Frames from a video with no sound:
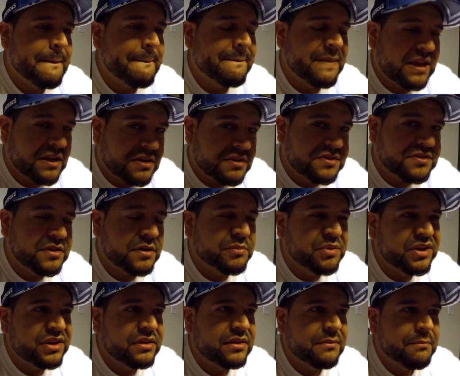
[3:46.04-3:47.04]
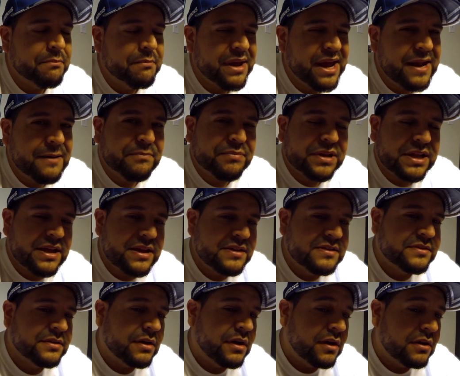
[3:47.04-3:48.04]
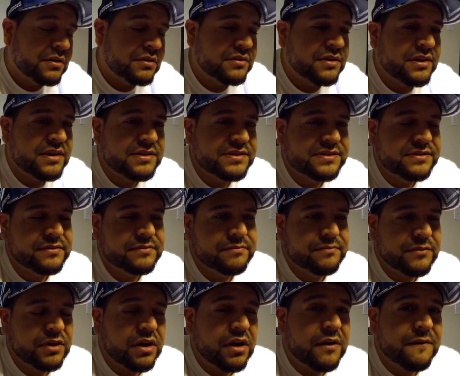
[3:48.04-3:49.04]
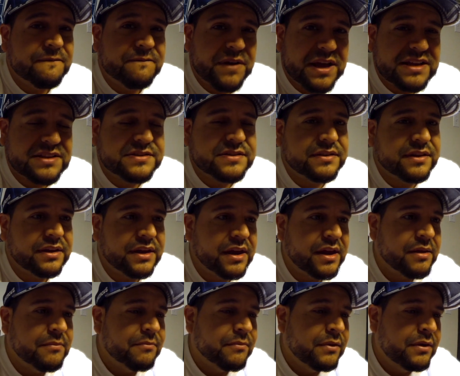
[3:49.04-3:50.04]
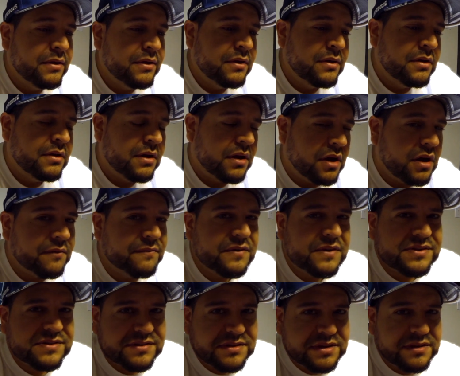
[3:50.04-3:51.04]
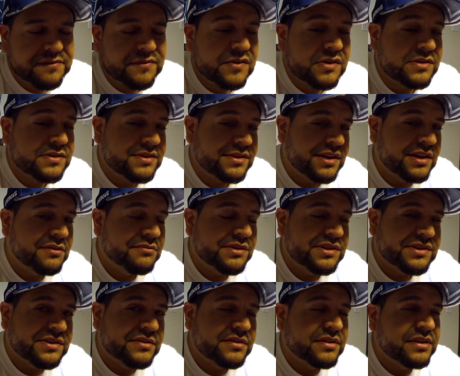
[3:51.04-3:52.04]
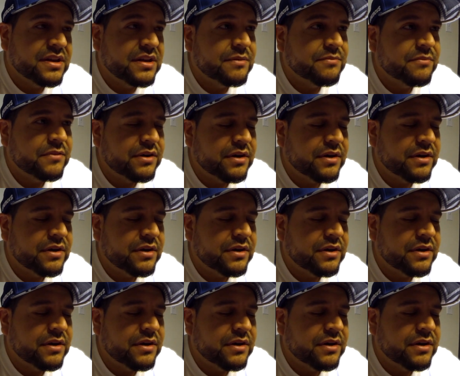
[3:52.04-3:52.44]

They contributed, made plays all across all phases of the game, offense, defense, and the return game.